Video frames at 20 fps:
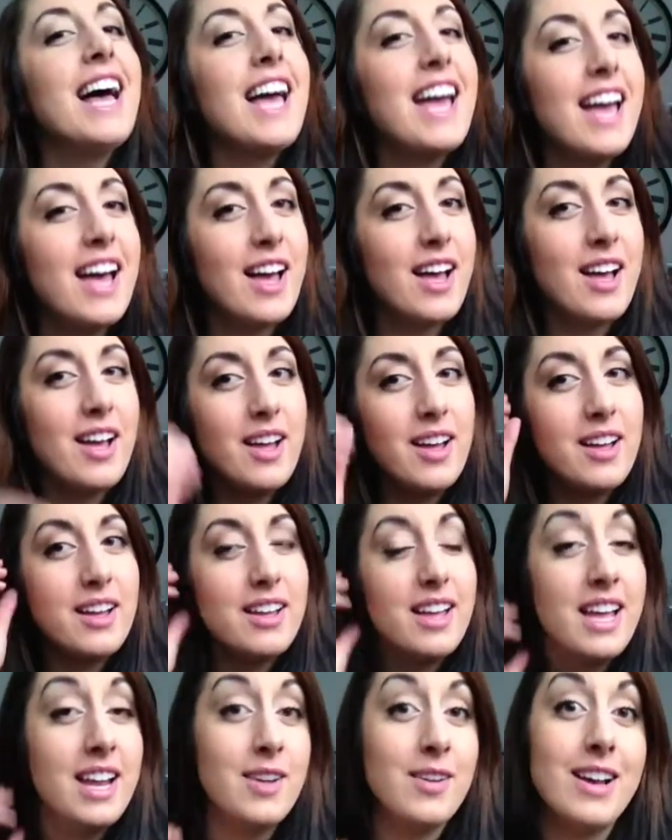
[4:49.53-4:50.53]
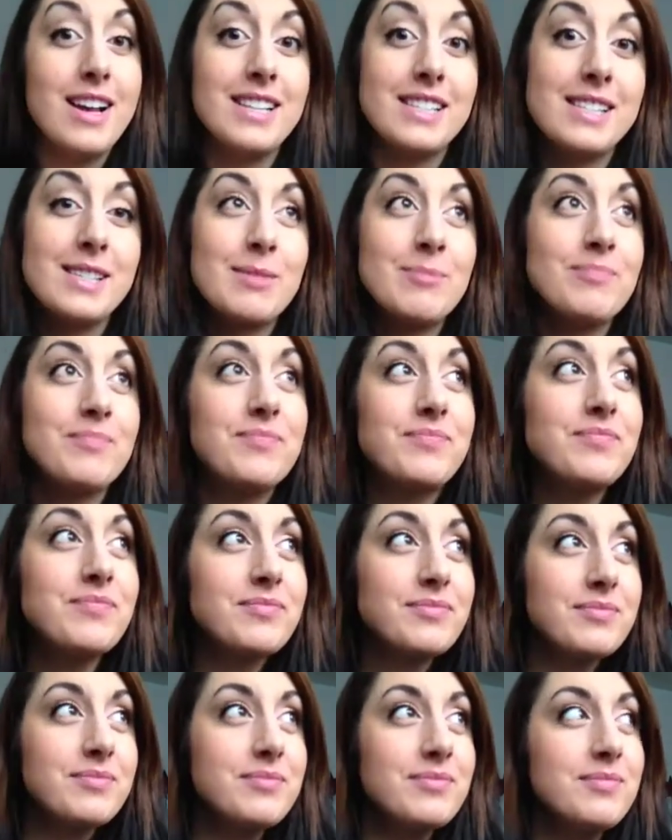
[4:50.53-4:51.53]
uh, anyways.
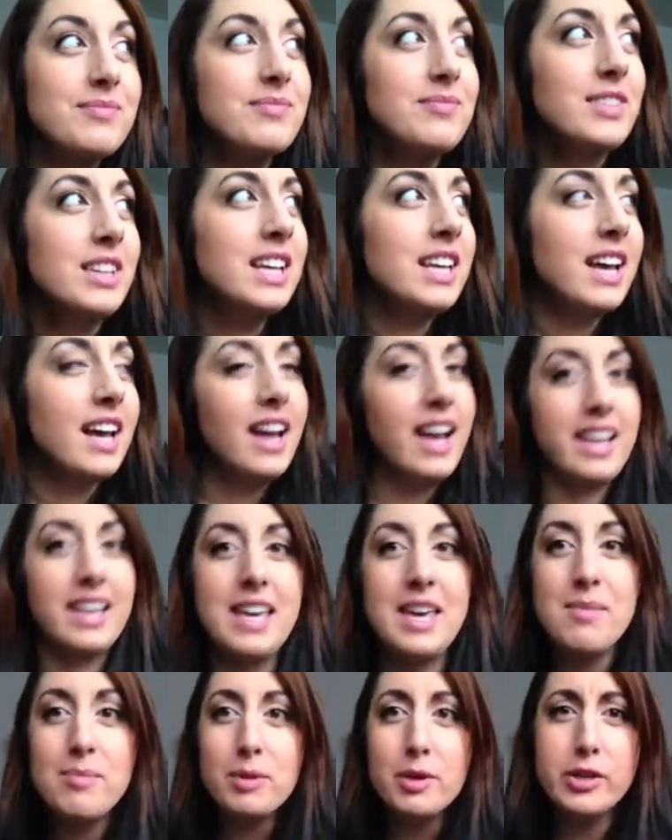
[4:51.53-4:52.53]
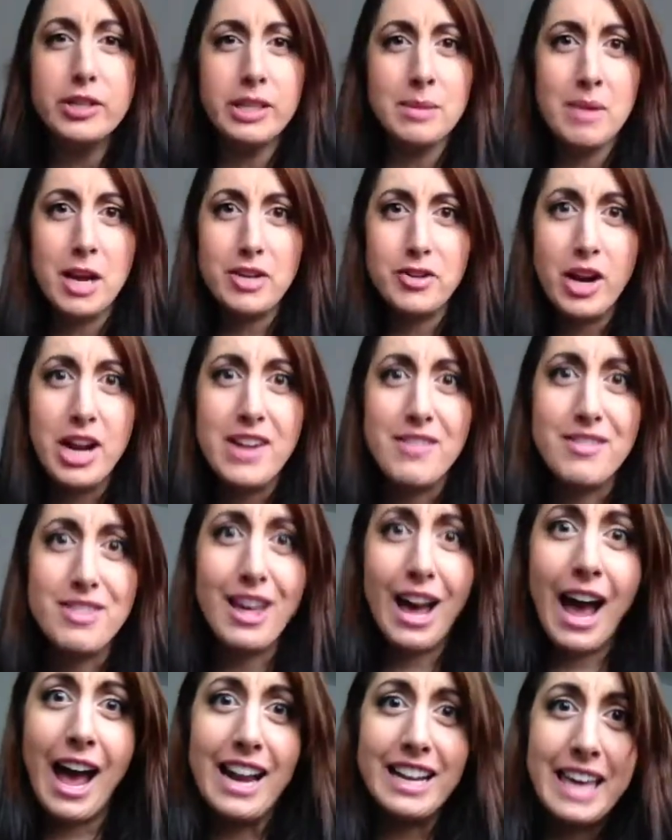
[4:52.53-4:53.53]
I keep losing my train of
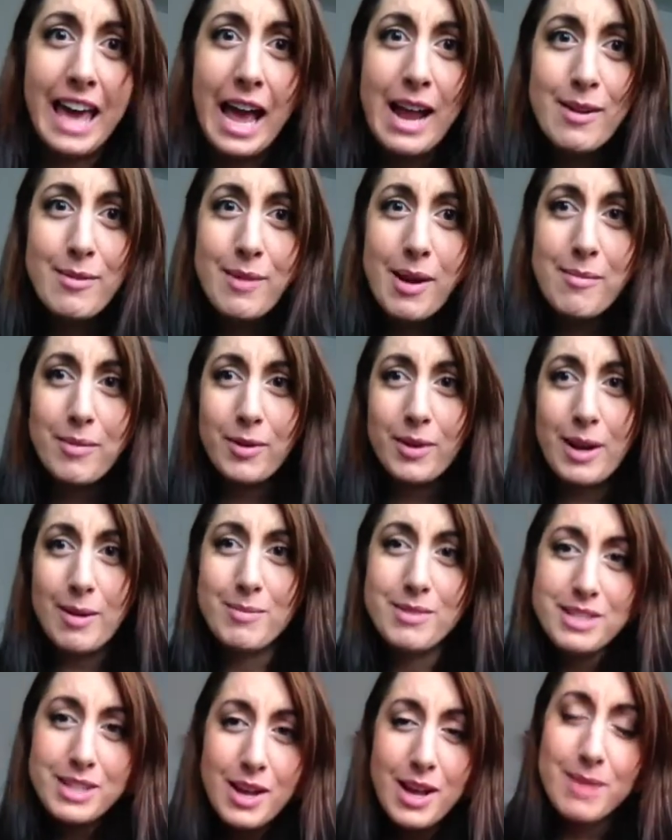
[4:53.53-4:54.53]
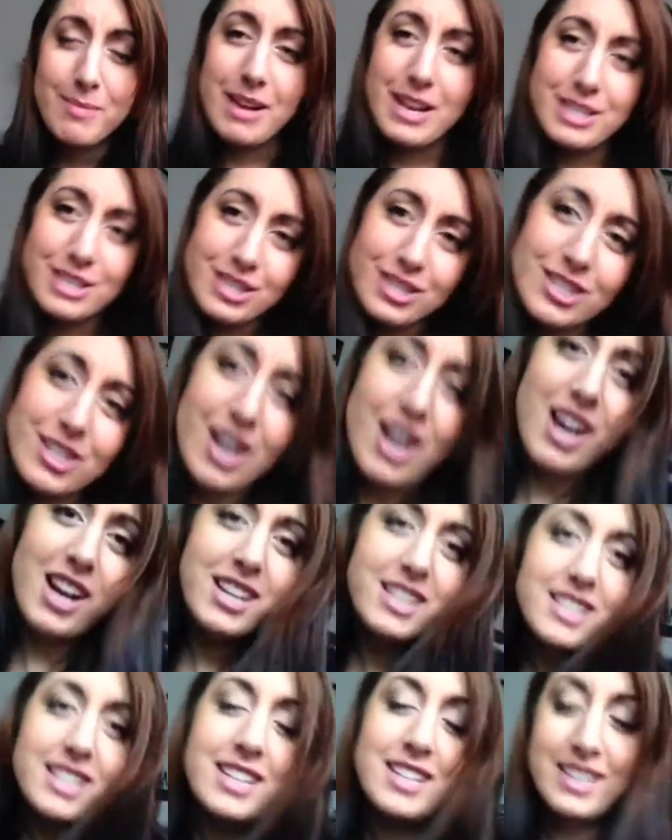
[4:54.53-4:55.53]
thought. Can't remember what I'm doing. My
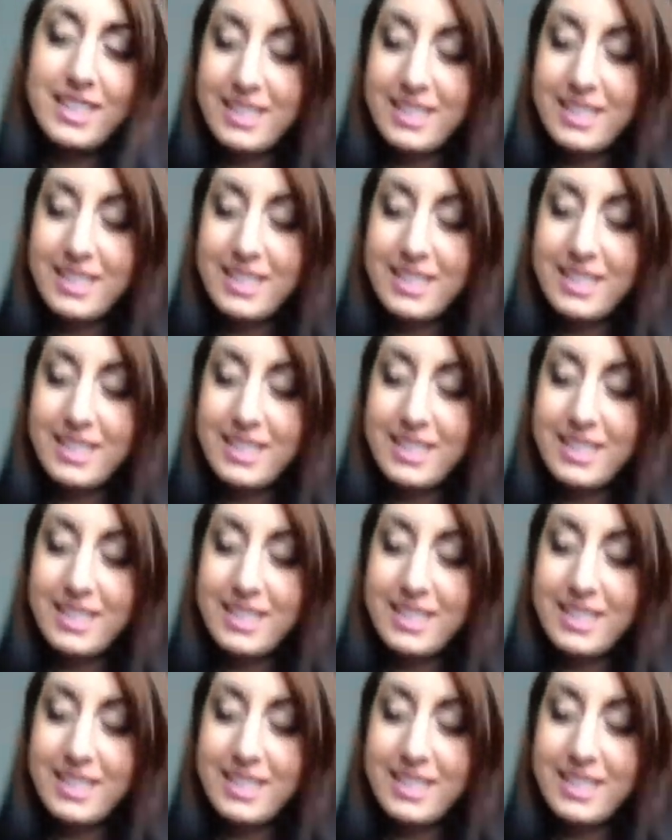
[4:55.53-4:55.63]
shirt.